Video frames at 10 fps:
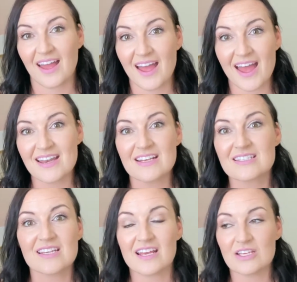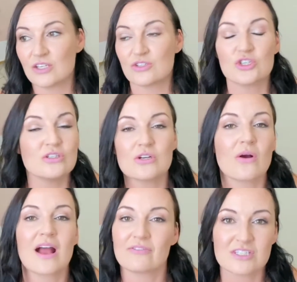And you don't
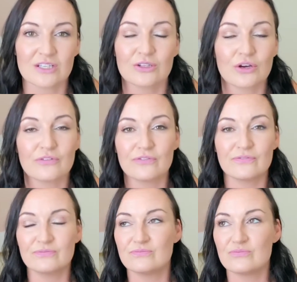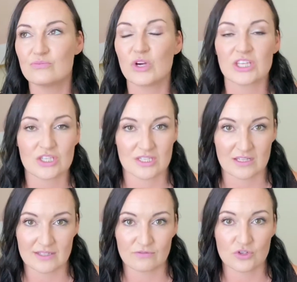have to look with a
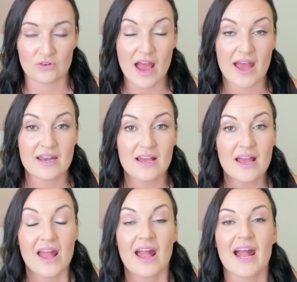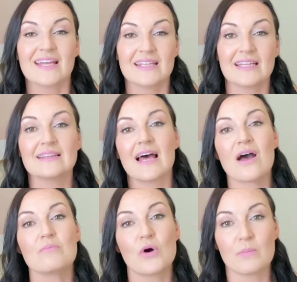sense of dread, and then let
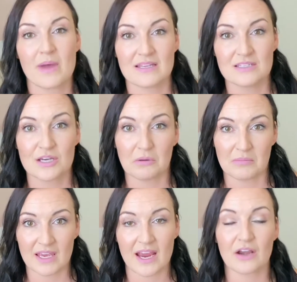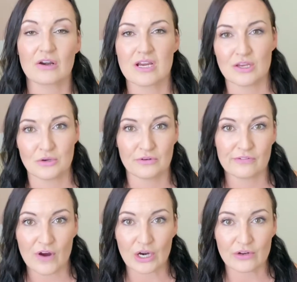momentum carry you
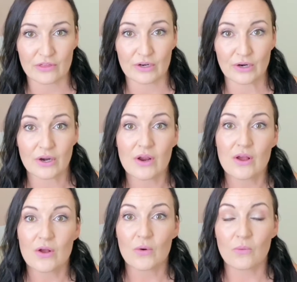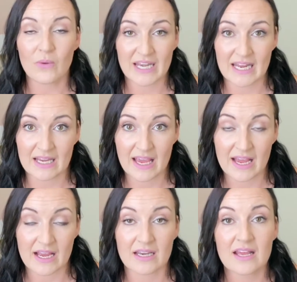farther when it
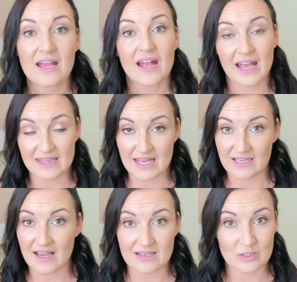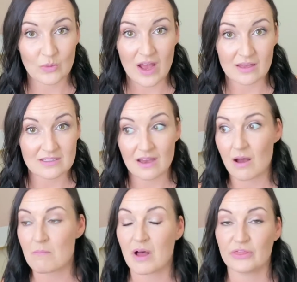can. And then guess what? A
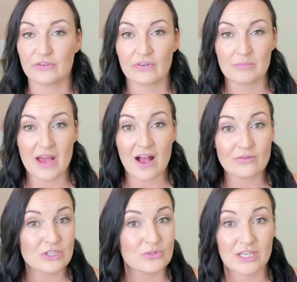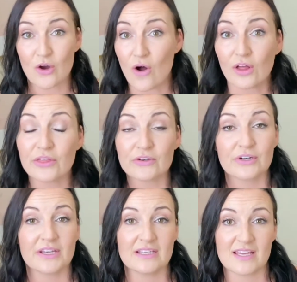month from now, you did all
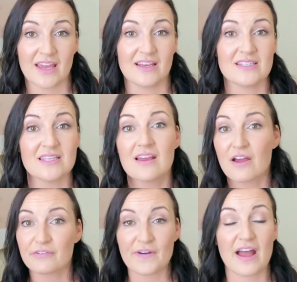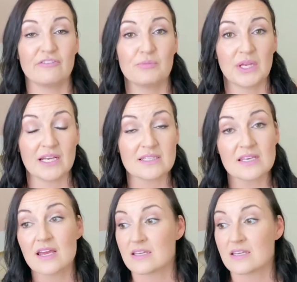30 days, 5 minutes.